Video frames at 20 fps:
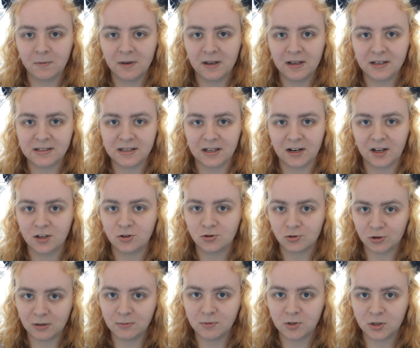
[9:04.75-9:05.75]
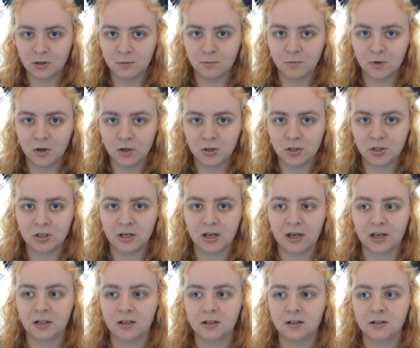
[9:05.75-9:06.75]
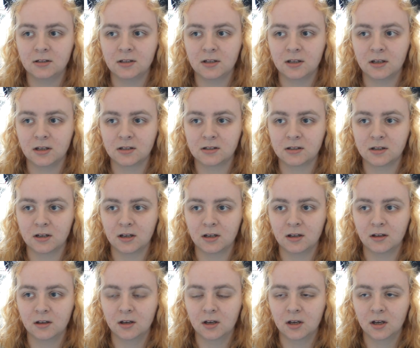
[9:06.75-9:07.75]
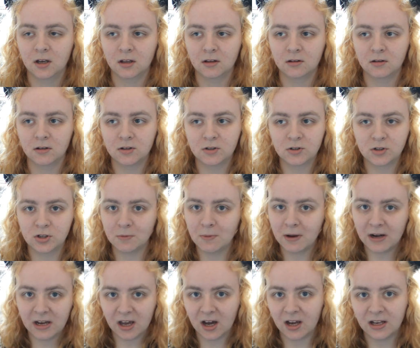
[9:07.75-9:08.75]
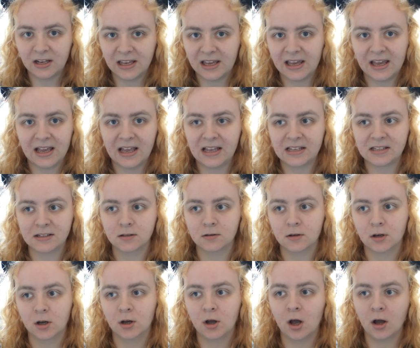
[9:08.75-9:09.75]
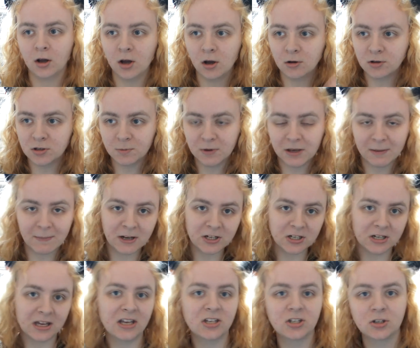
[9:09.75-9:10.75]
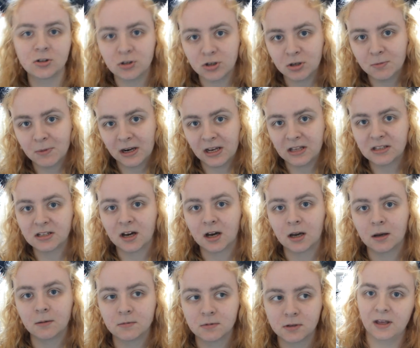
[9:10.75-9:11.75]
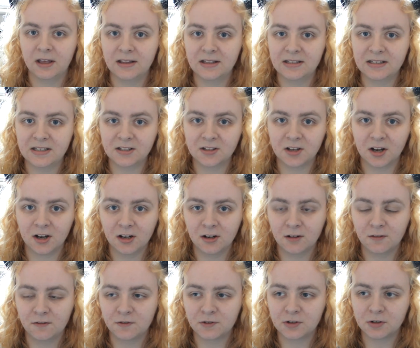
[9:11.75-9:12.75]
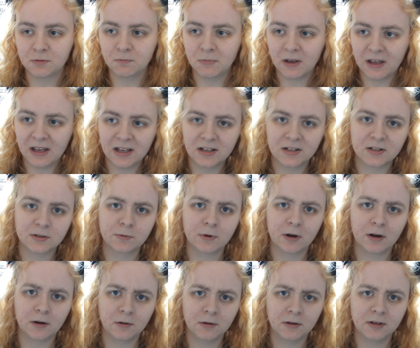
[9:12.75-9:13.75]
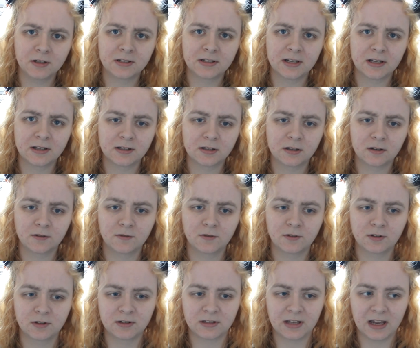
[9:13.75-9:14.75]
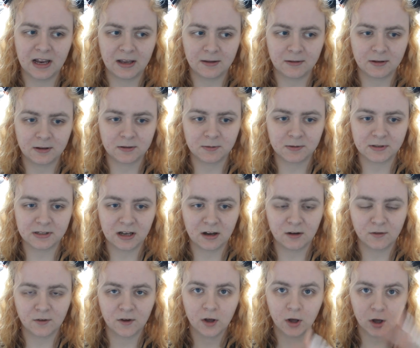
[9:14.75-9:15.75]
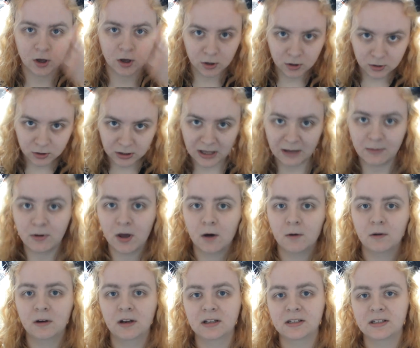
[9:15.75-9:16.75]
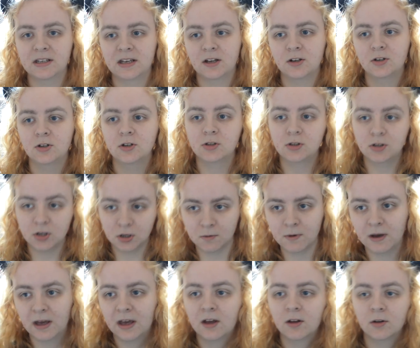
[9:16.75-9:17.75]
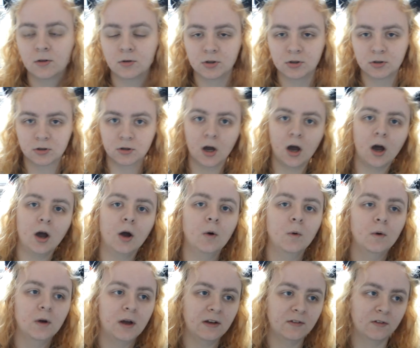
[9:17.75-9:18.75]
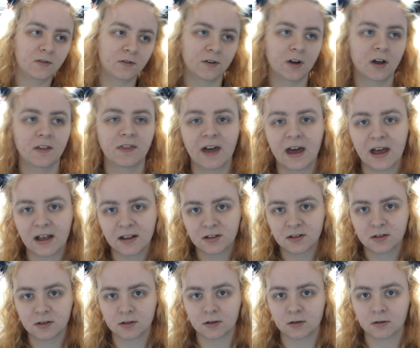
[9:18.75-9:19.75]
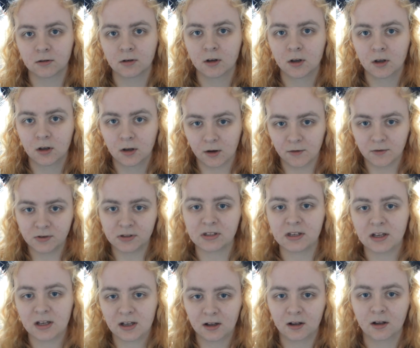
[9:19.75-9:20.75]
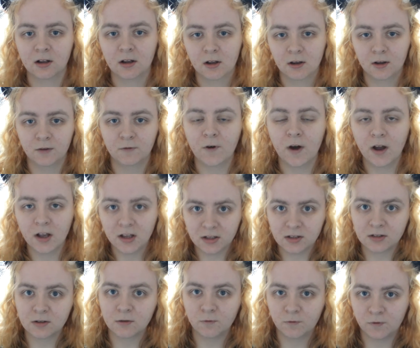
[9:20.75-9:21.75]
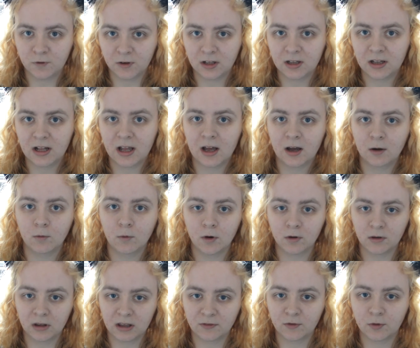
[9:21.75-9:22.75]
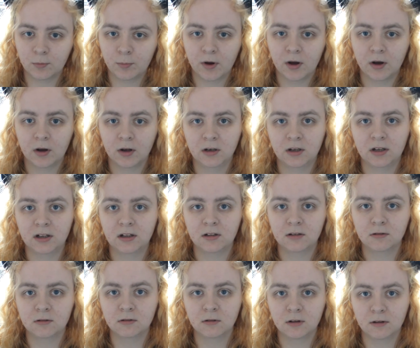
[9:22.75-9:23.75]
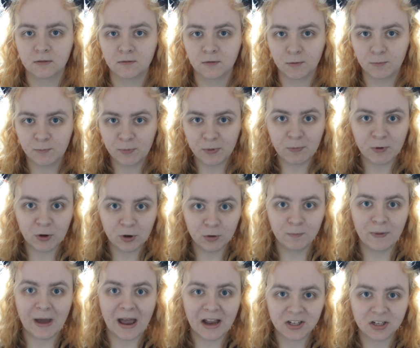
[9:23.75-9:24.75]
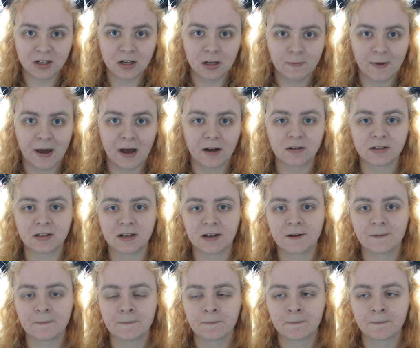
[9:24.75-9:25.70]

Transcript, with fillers: is that I dream too much and it's like there's too many ideas and I go to my imagination too many times. This is kind of to me as well in a sense of saying to myself, keep going at it, just do it, just go, everything like that to obviously find something that I won't give up on and become passionate about it.